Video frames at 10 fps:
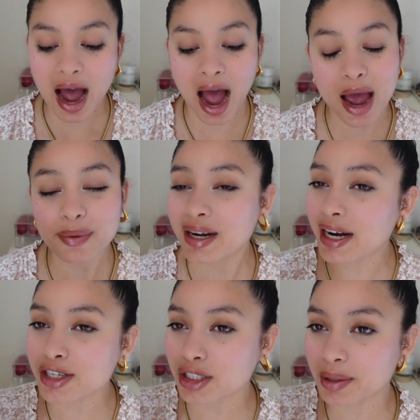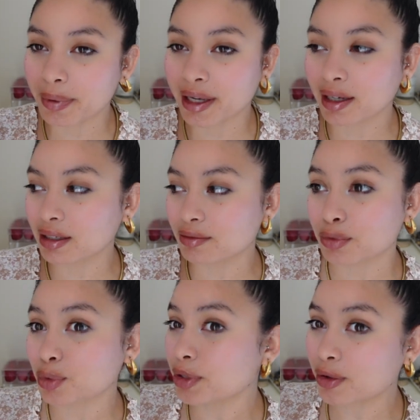I would actually pick
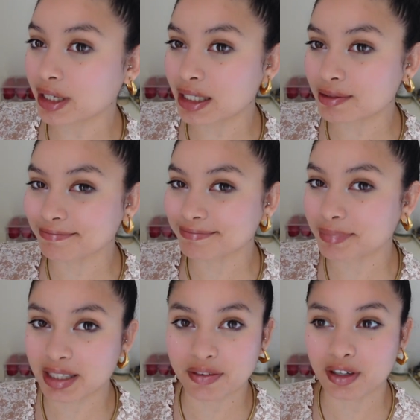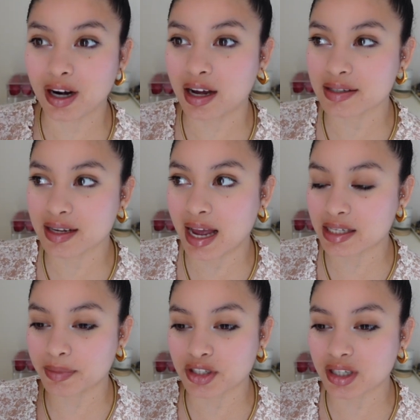Ruby Orchid. Believe it or not,
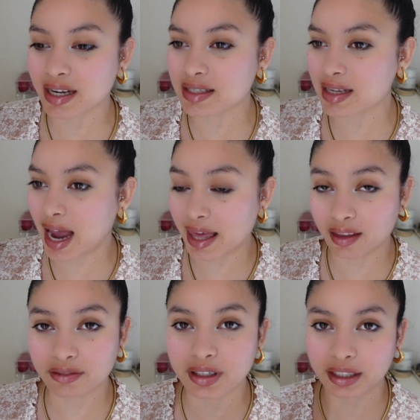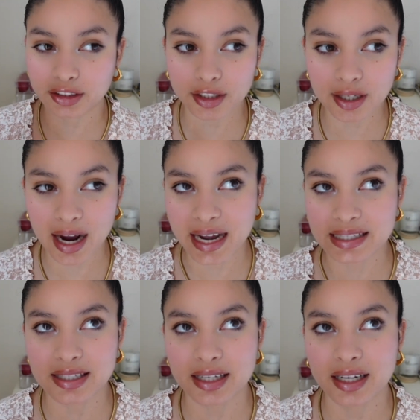as much as I love Nectar, I
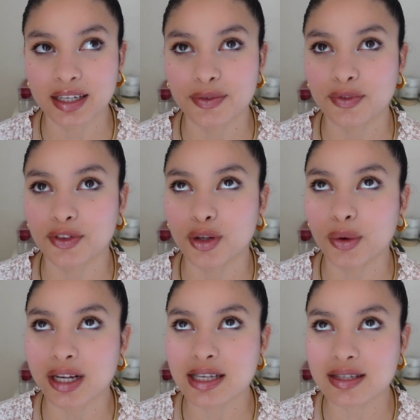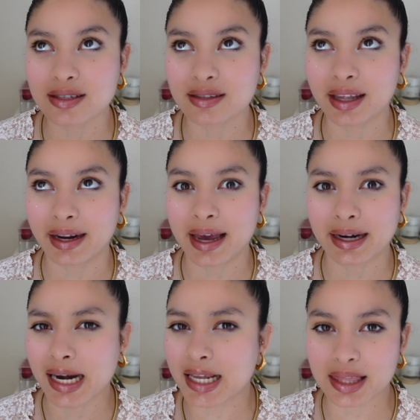didn't notice that I had
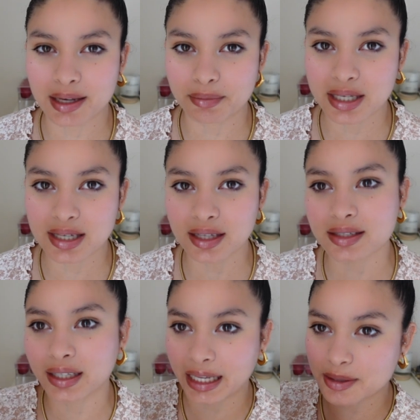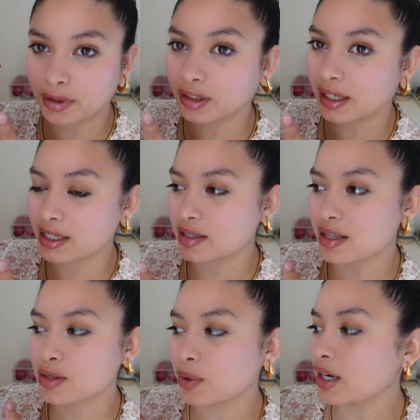anything missing till I smelled it next to
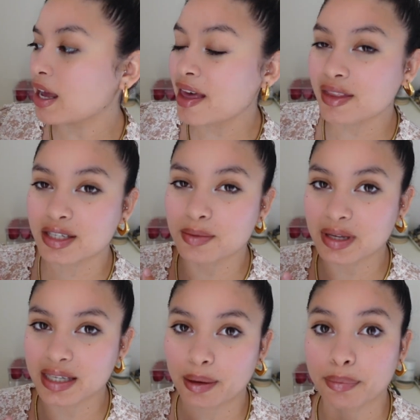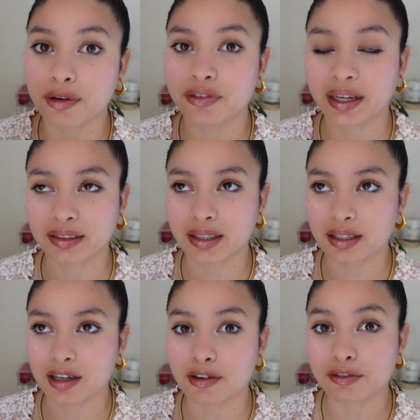this one. This to me is like a
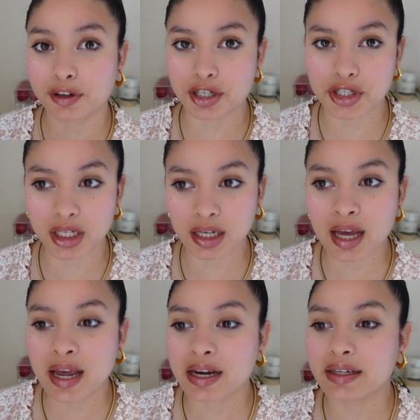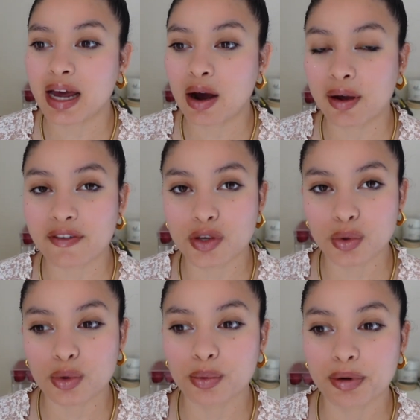perfected version. Now, if
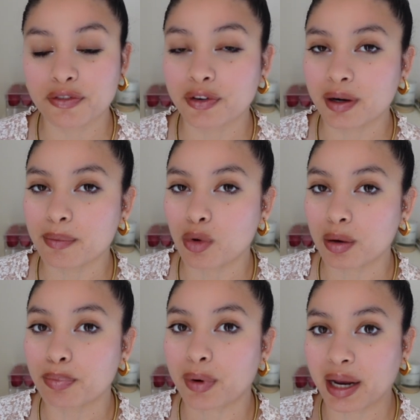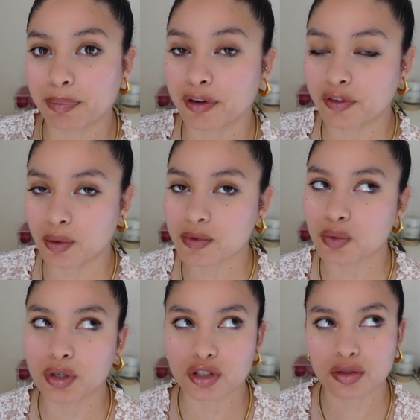you prefer more bright perfumes,
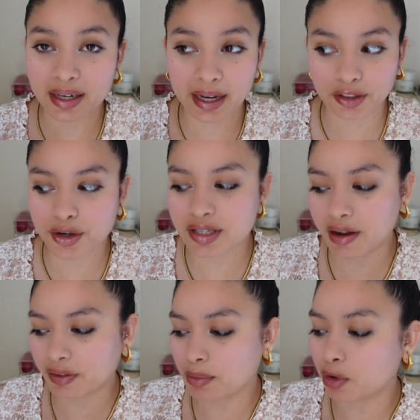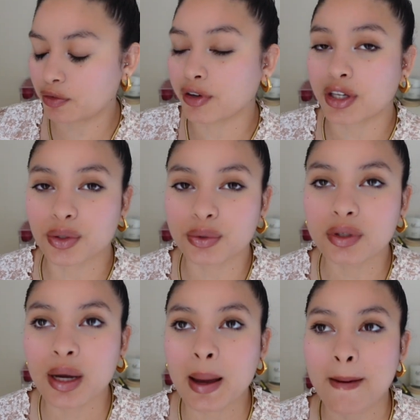which the Nectar is definitely more for
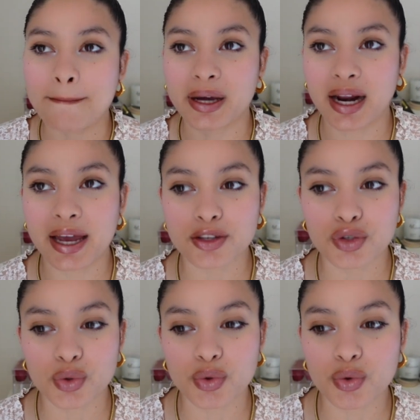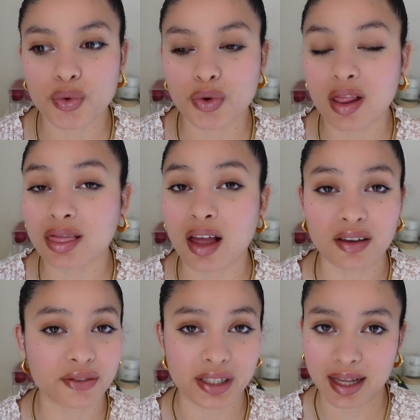you, but I do
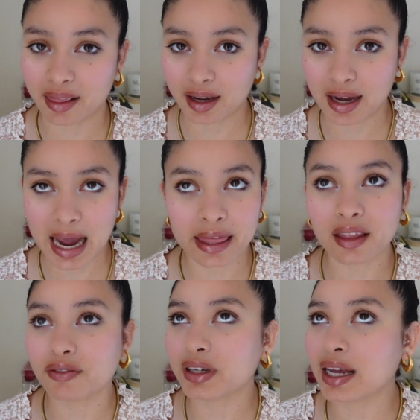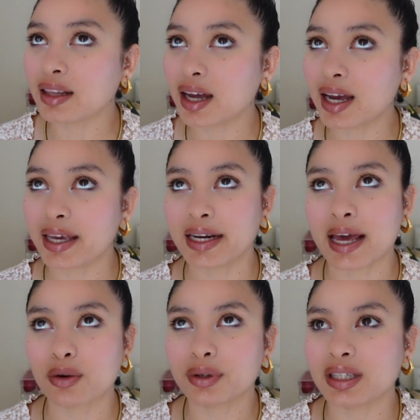love vanilla. I love vanilla, and
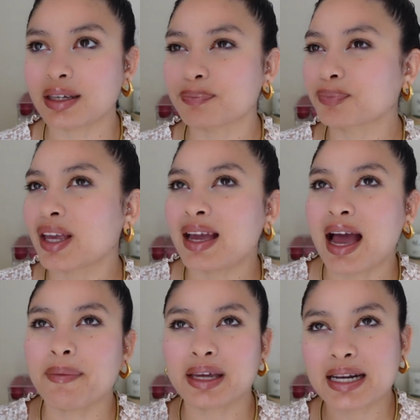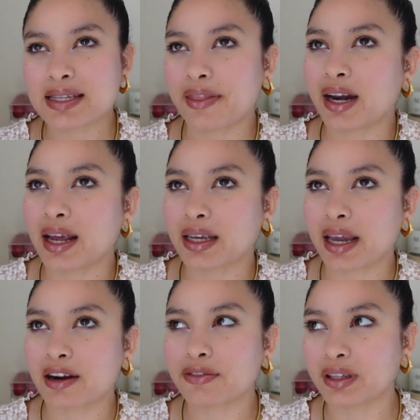I don't really, I'm not gonna say that I
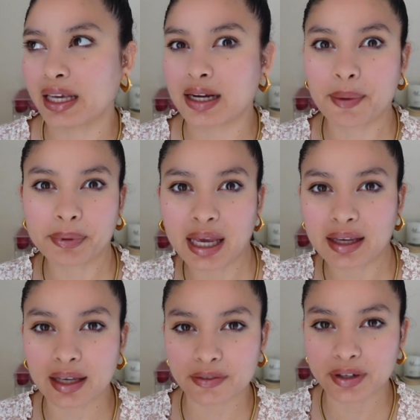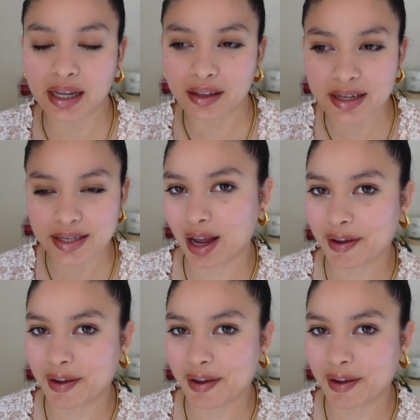care for like cupcakey vanillas.